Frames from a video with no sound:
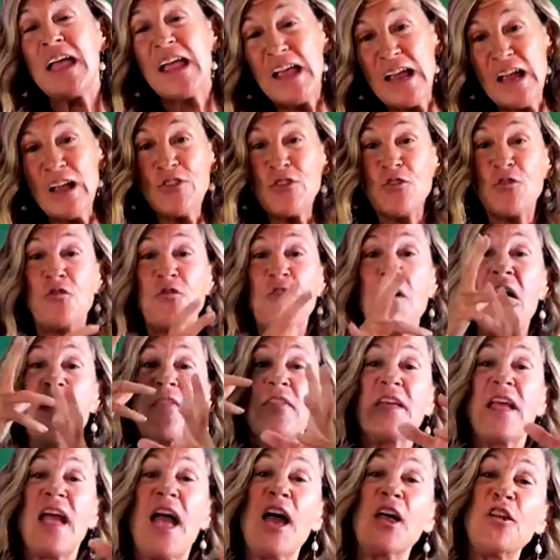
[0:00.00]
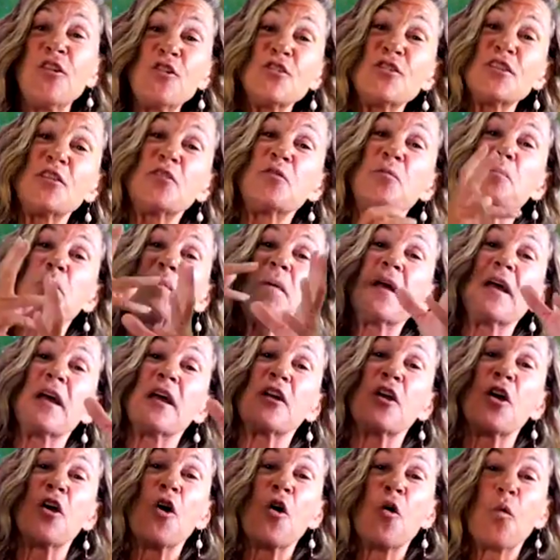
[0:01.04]
It's fun. The energy's
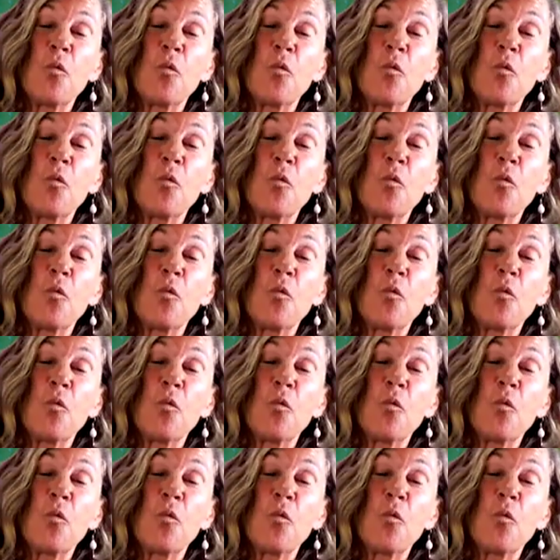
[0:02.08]
big.